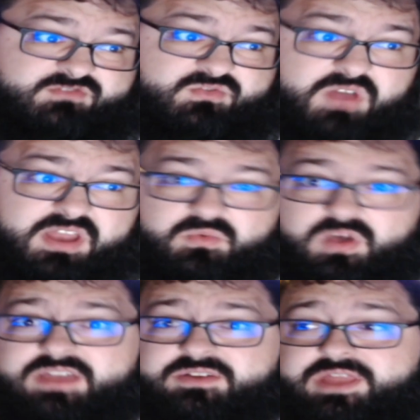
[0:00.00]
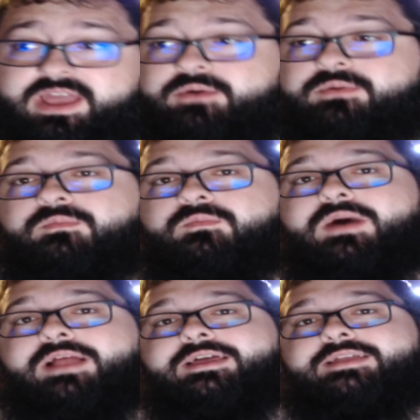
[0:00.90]
quite a while now,
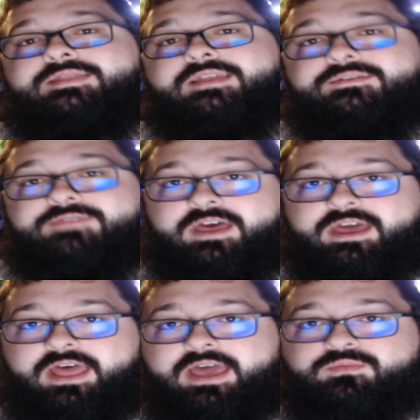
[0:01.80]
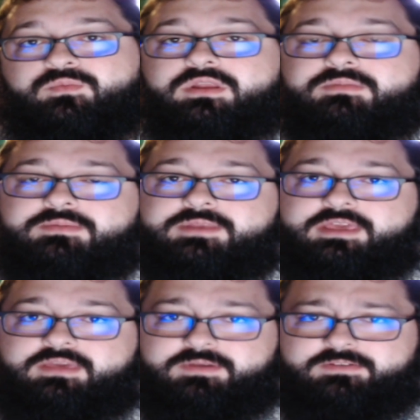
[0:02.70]
while I love that, I want to be able to
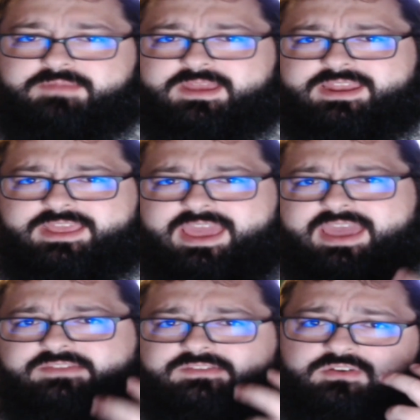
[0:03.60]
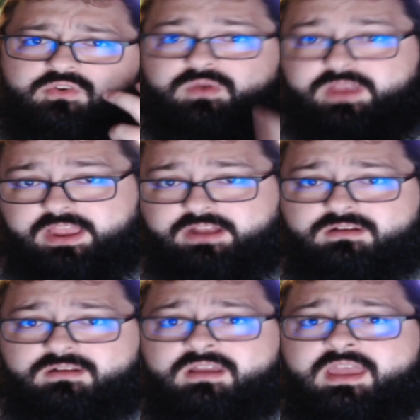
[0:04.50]
keep expanding as a
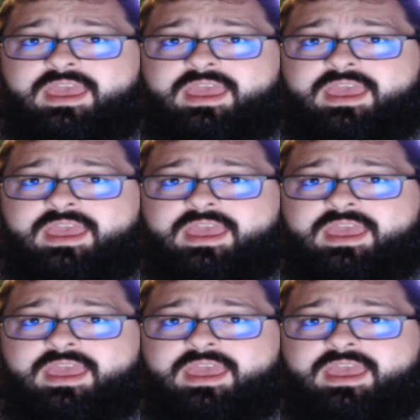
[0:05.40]
creator,